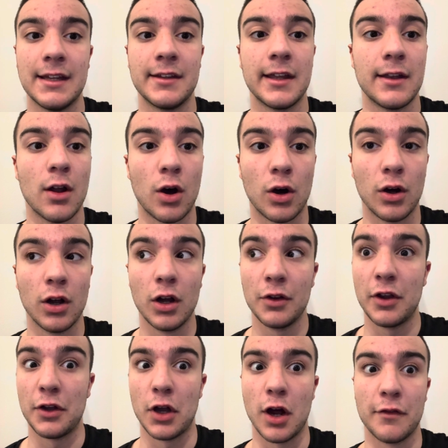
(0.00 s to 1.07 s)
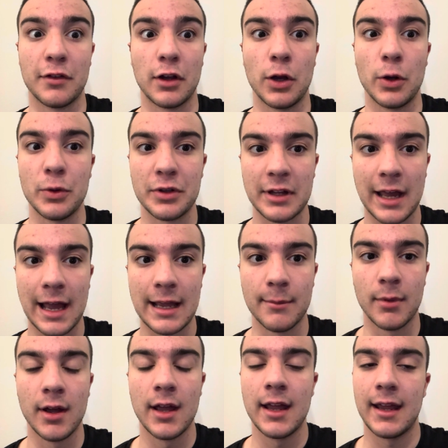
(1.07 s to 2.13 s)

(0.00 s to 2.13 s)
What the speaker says: did not deserve to lose the game.